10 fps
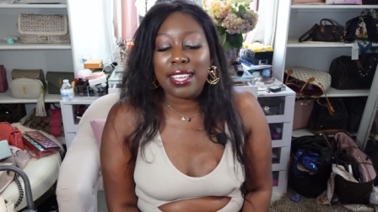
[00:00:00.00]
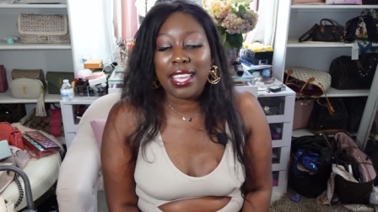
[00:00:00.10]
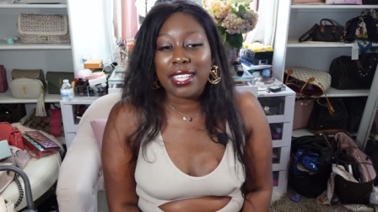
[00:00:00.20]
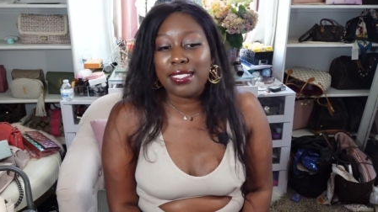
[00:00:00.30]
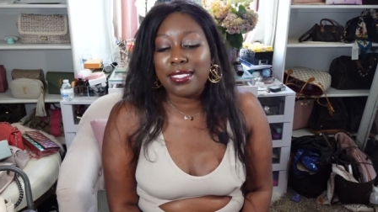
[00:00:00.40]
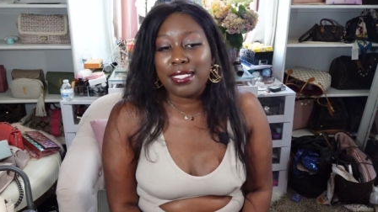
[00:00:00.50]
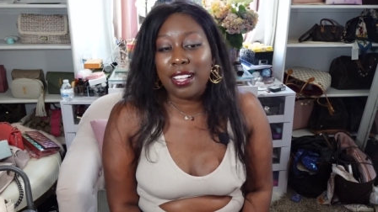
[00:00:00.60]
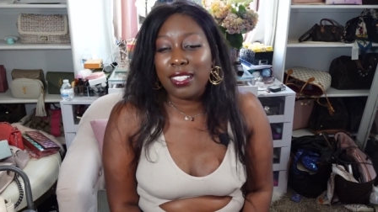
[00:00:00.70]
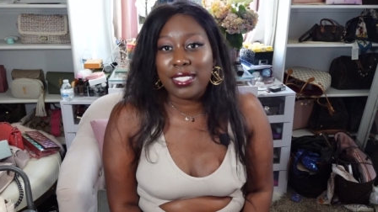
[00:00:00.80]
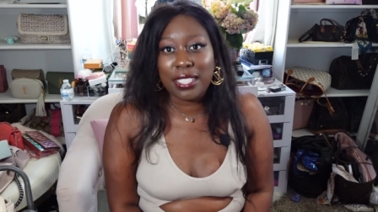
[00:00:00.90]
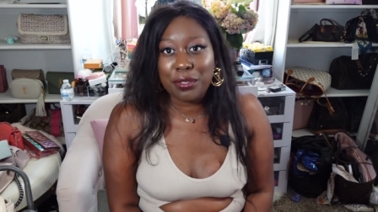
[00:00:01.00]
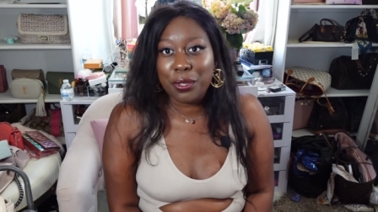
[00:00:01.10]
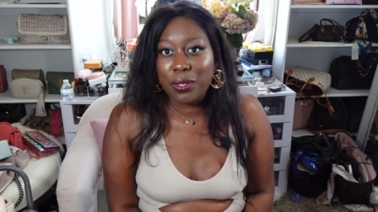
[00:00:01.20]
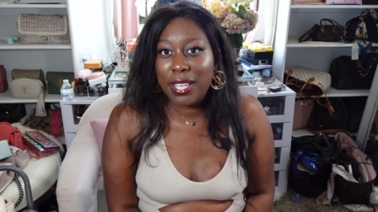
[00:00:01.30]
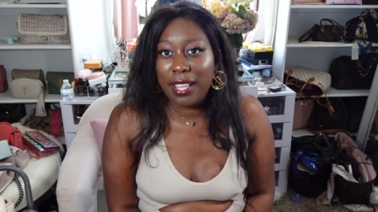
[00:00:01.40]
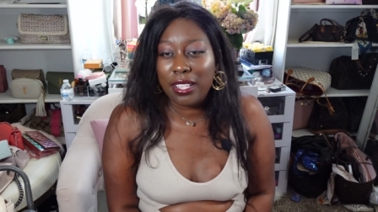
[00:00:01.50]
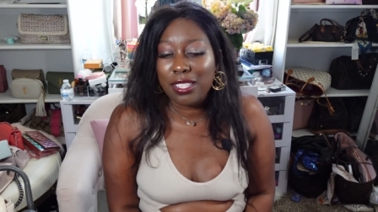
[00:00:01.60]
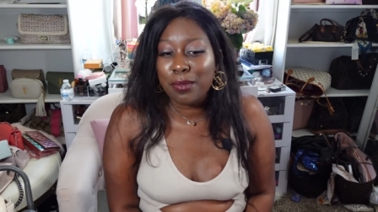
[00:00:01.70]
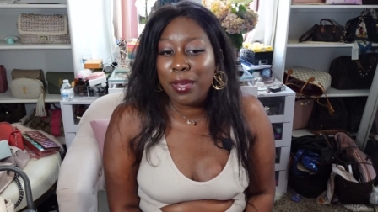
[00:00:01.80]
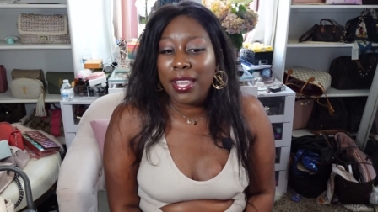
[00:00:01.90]
I had called several
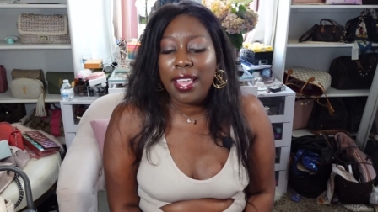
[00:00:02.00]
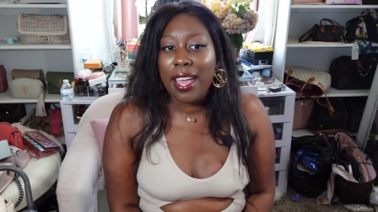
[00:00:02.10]
hotels, but